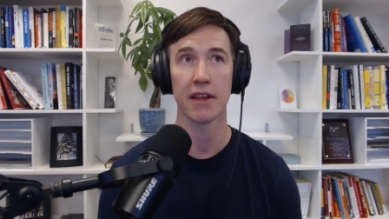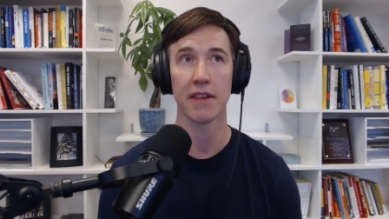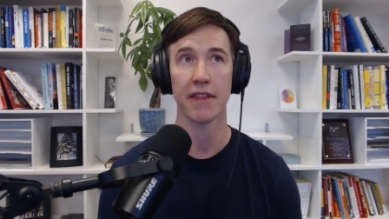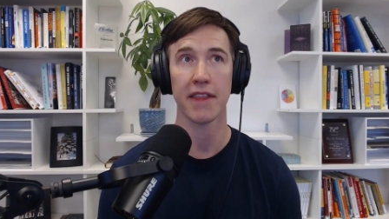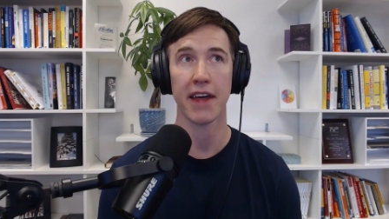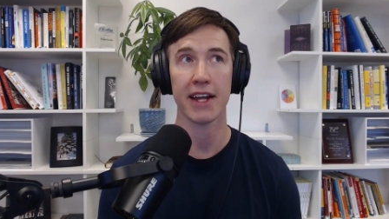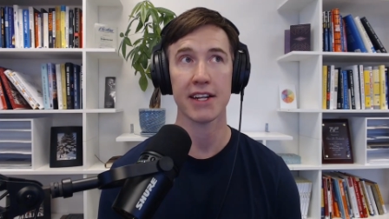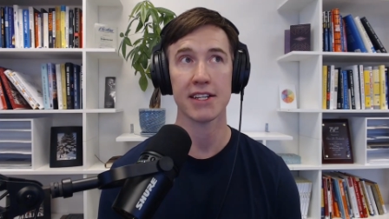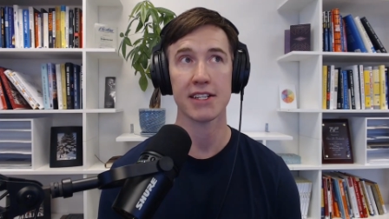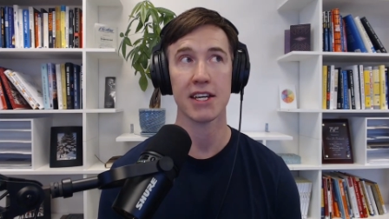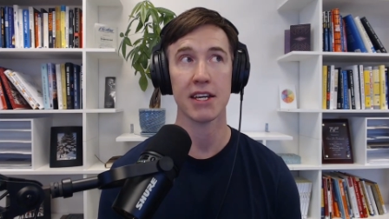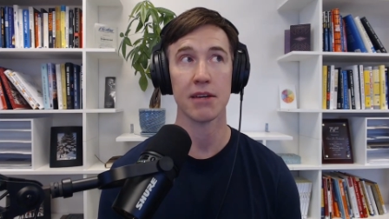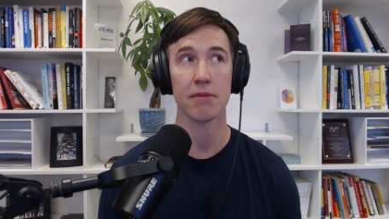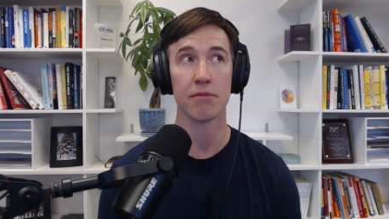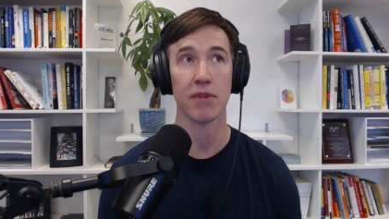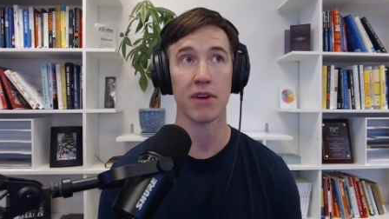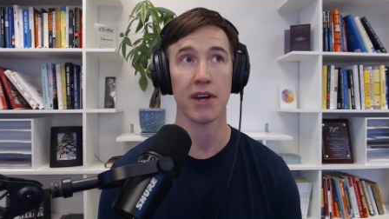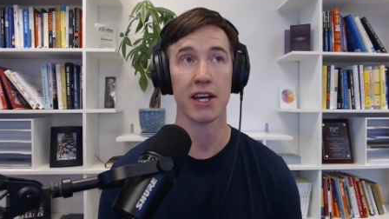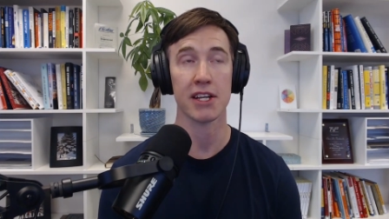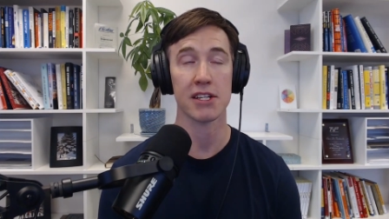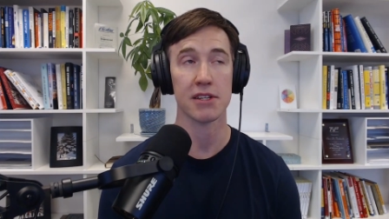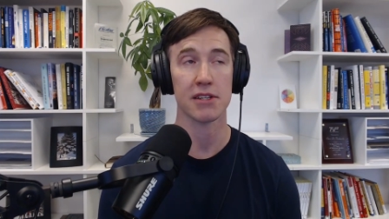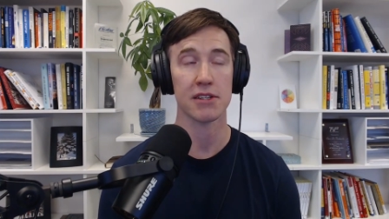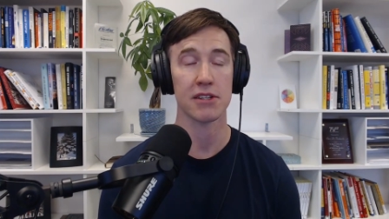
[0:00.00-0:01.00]
that team
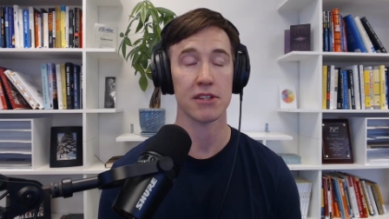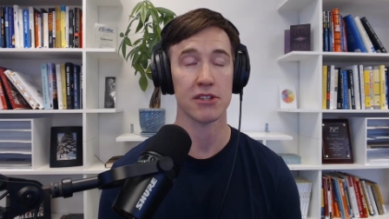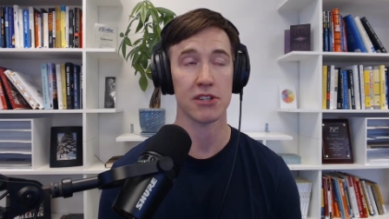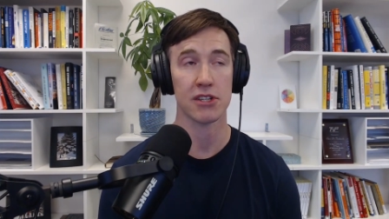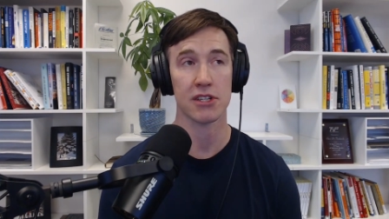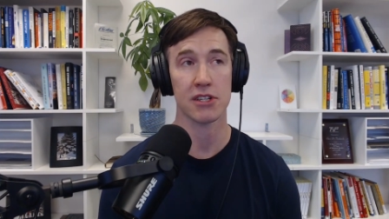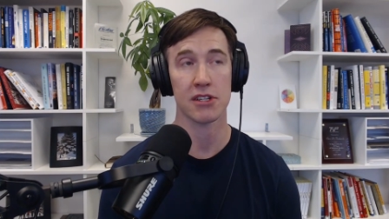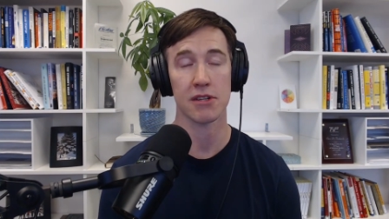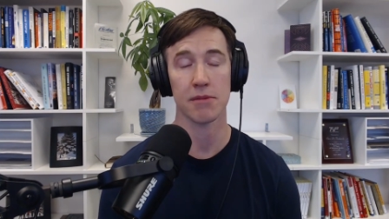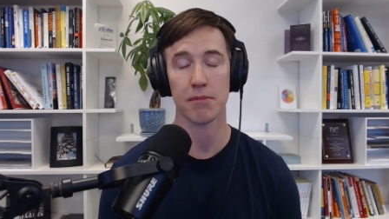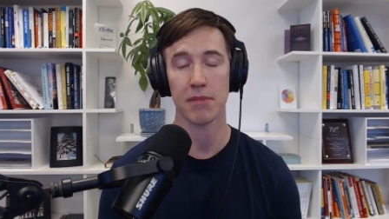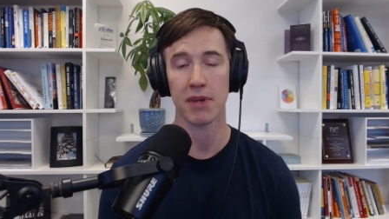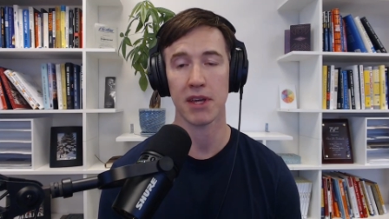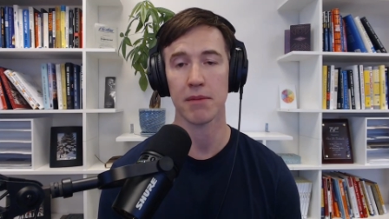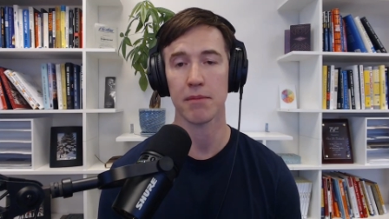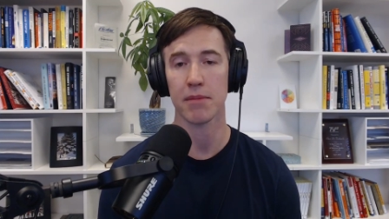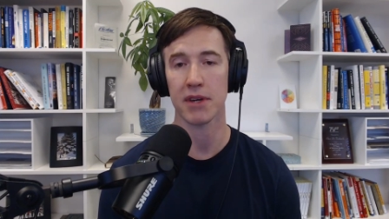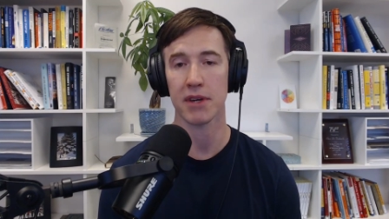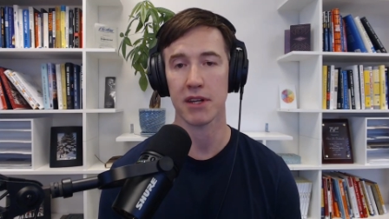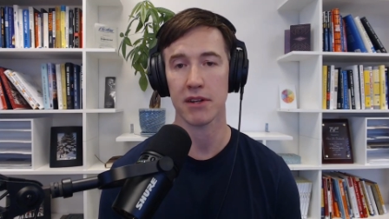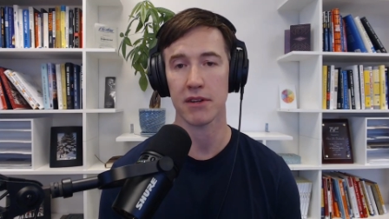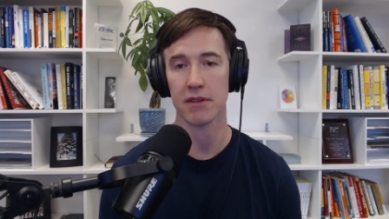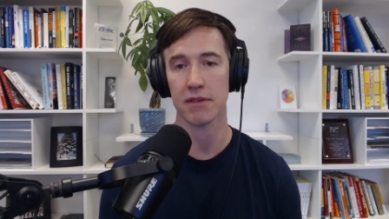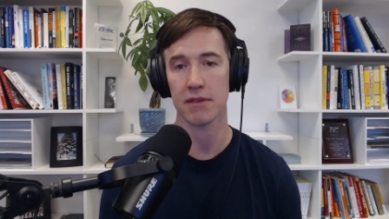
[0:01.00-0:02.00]
has just to me
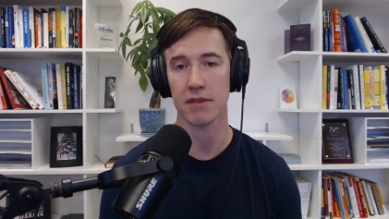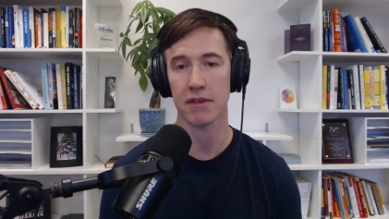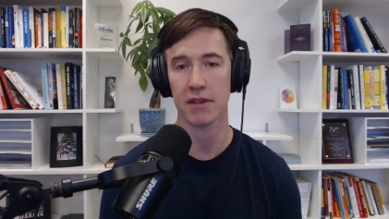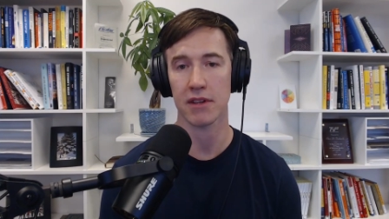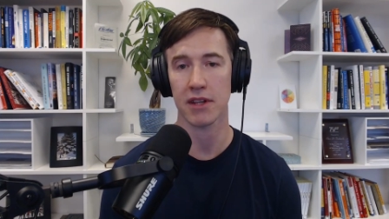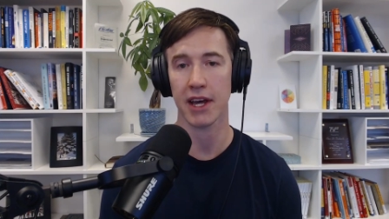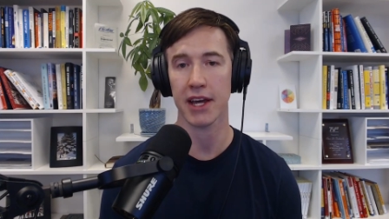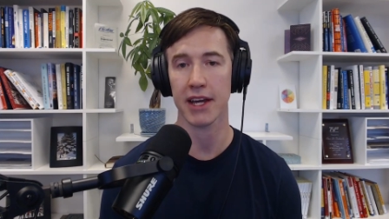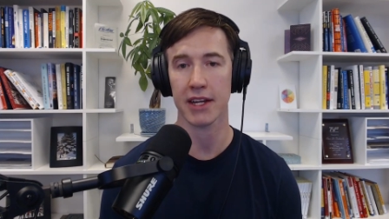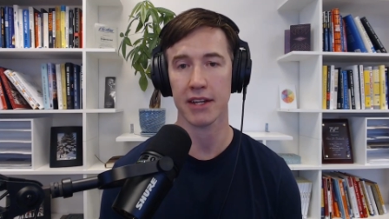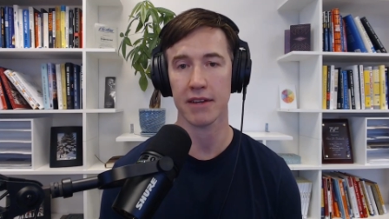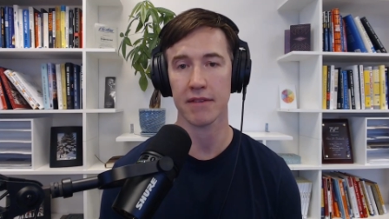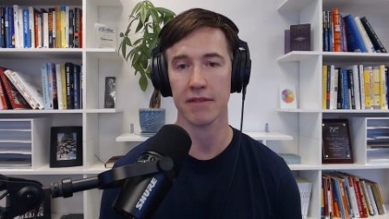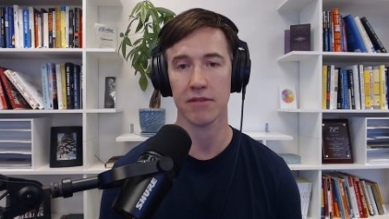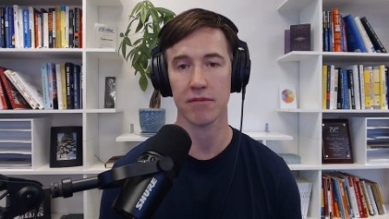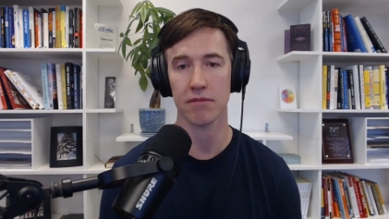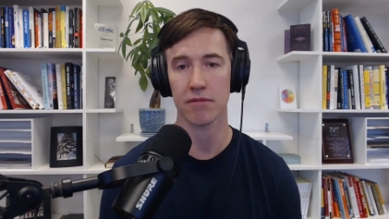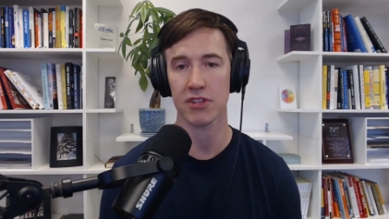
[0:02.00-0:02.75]
been like